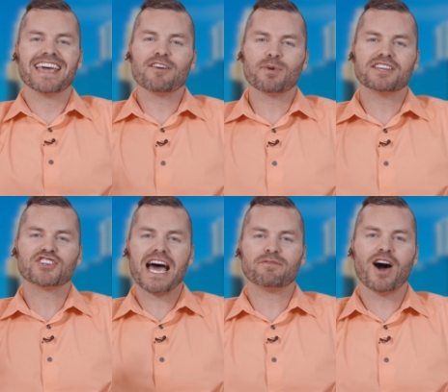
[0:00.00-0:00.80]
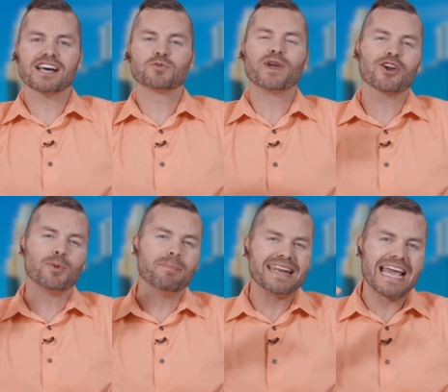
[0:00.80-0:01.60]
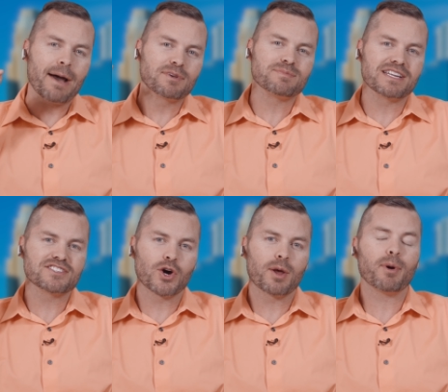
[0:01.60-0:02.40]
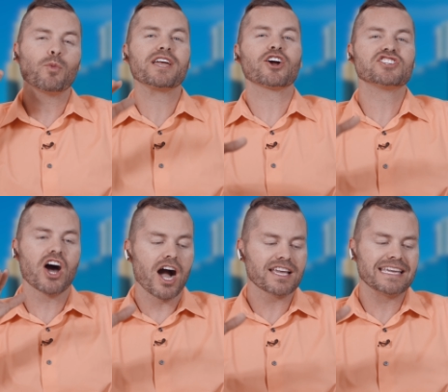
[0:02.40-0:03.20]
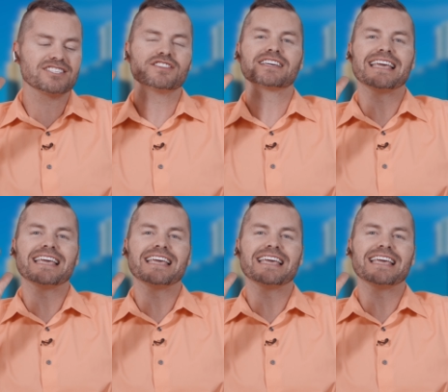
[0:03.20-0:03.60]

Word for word: Hey everybody, Jon Foss. We are in Minneapolis, Minnesota, but we are talking to the